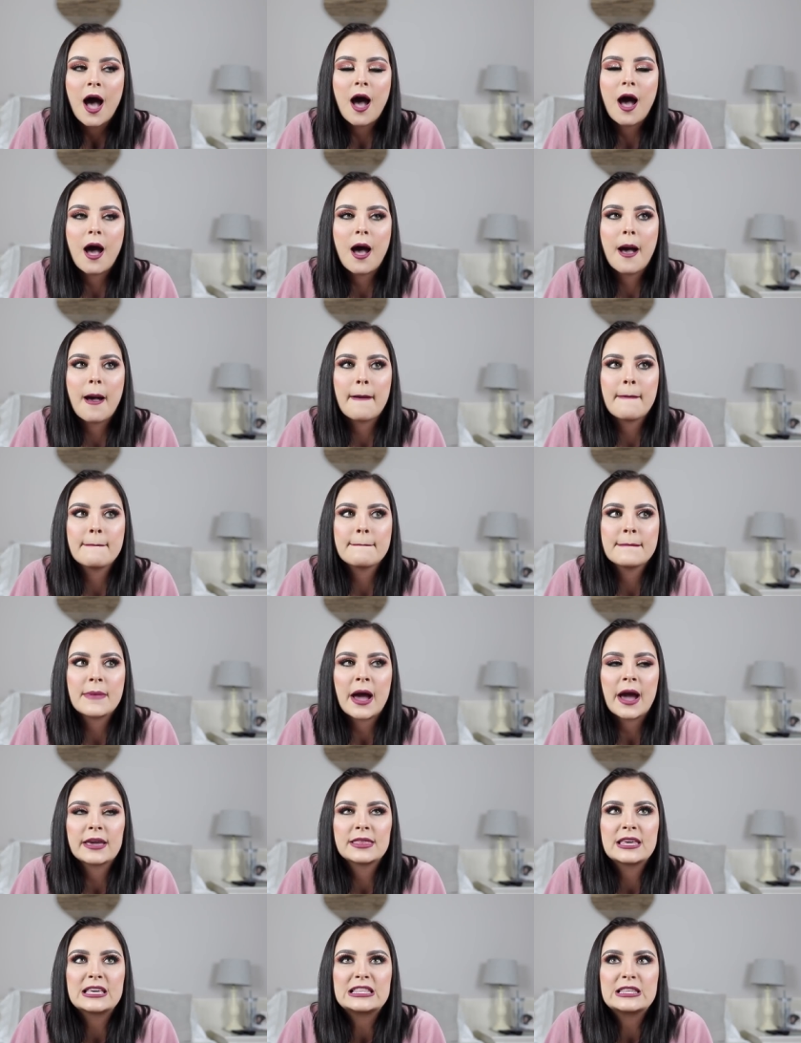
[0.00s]

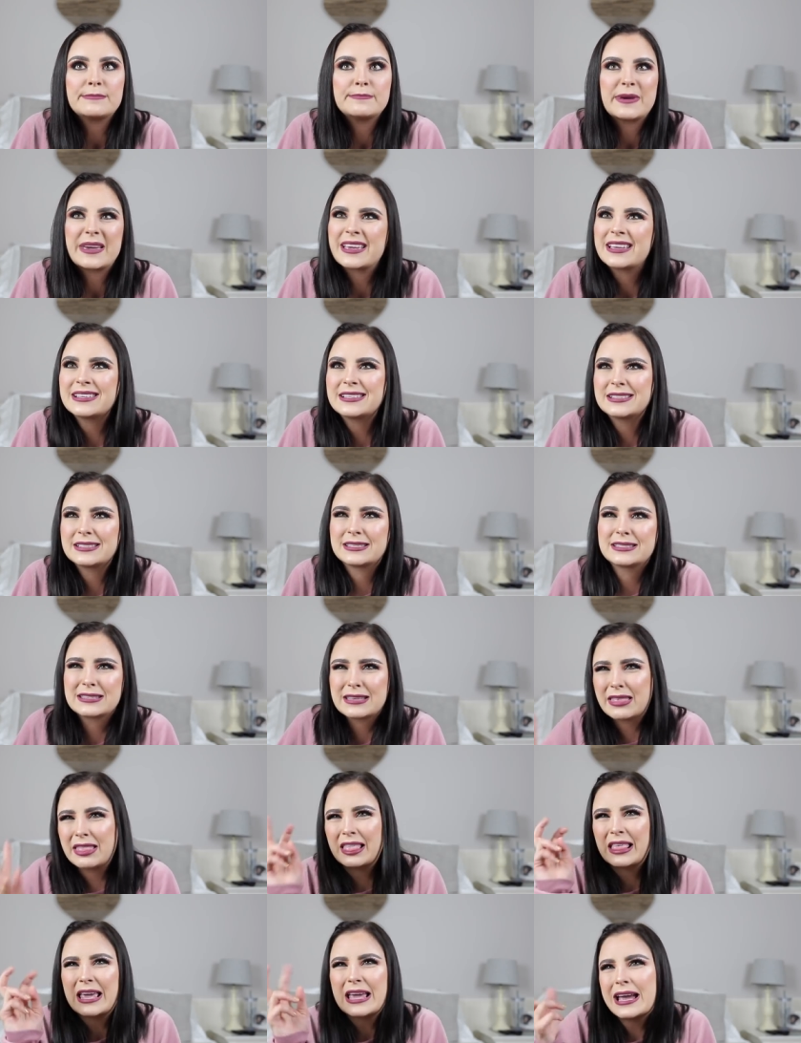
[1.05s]
I think the biggest
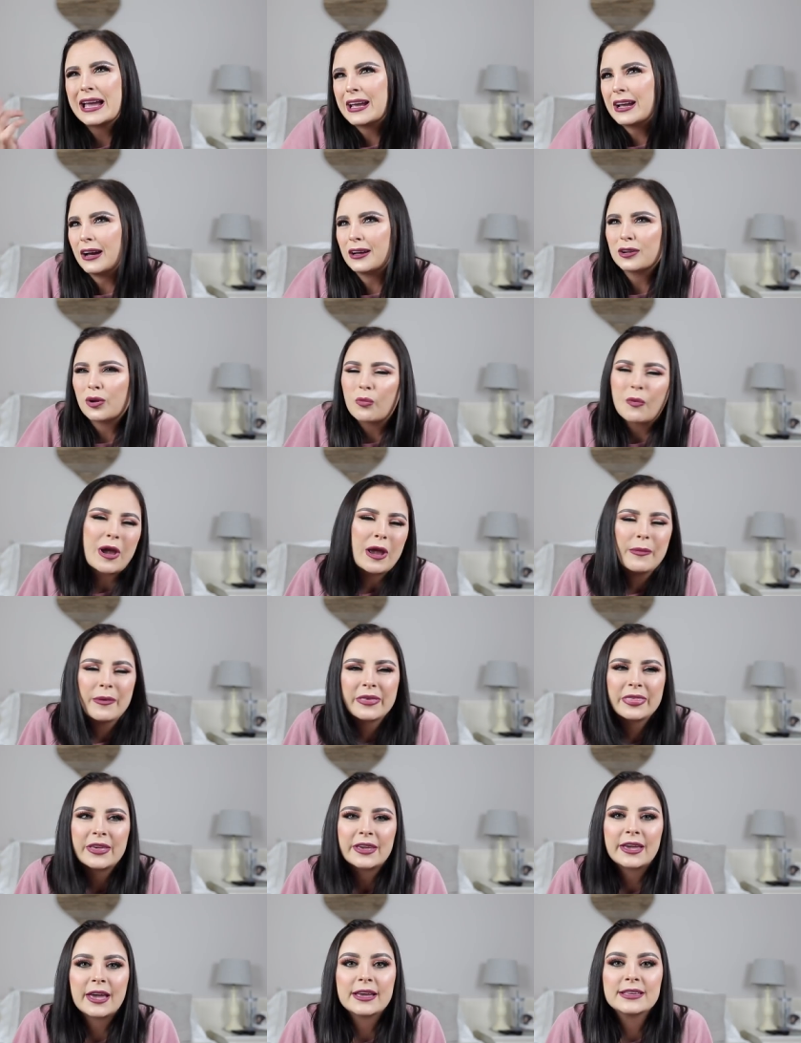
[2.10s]
thing I got away
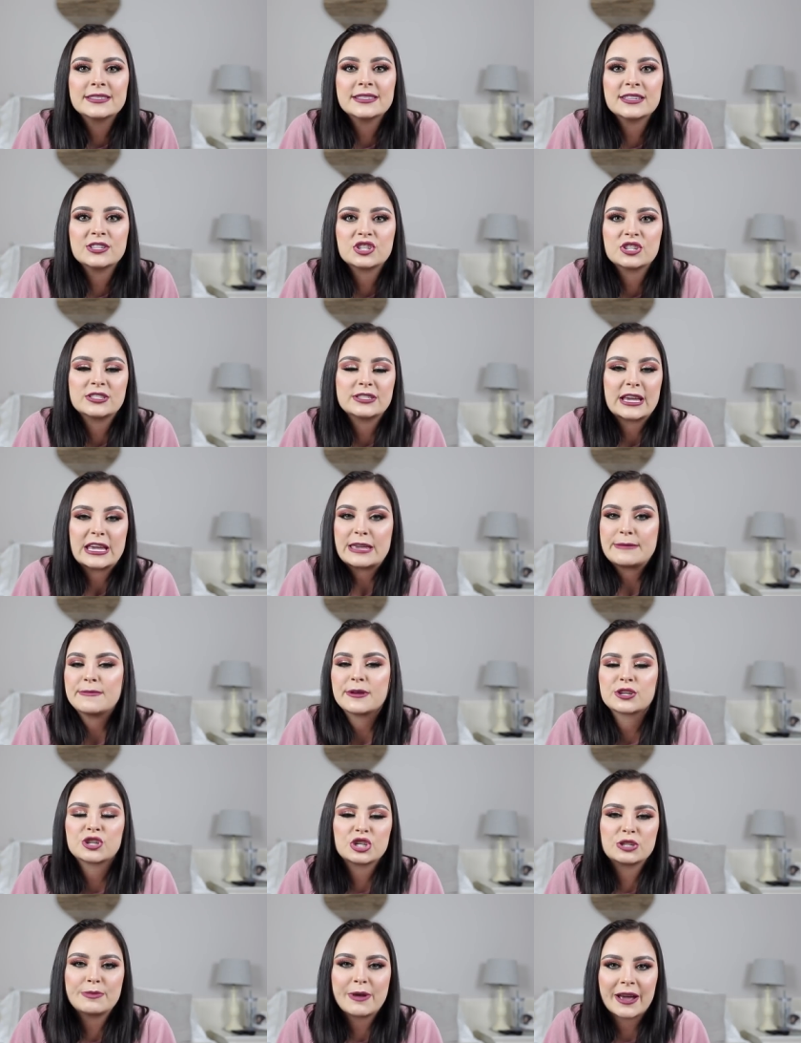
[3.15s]
with, I guess, is just taking
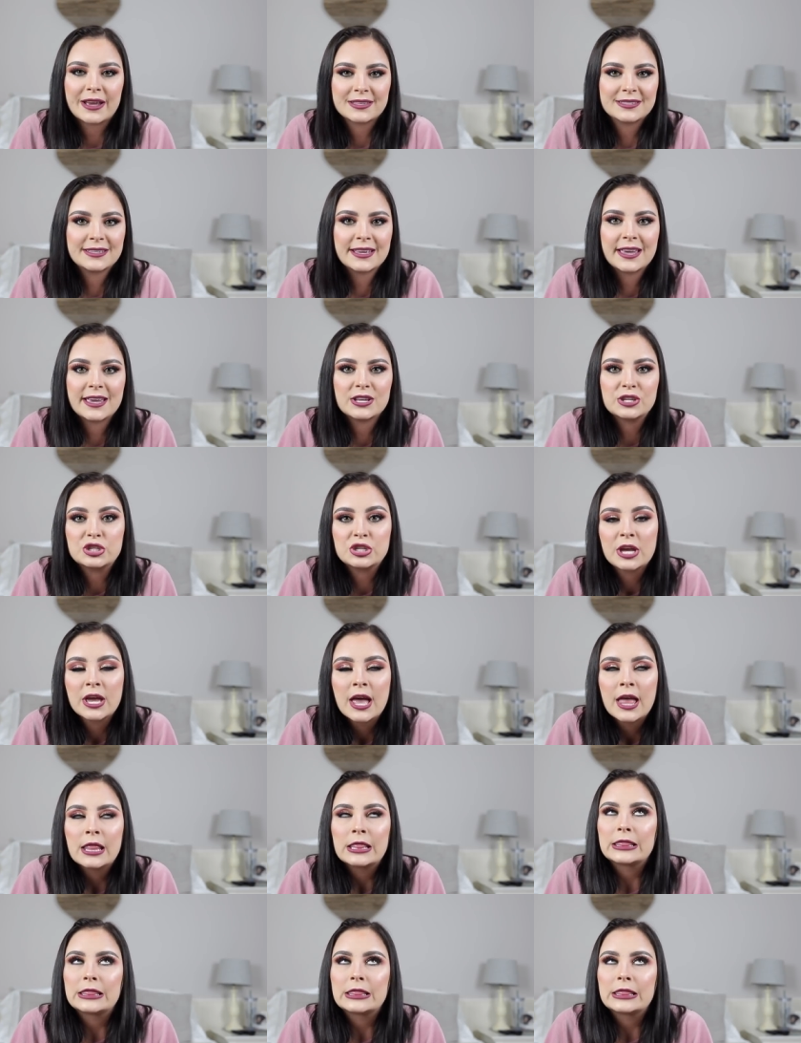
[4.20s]
pictures backstage.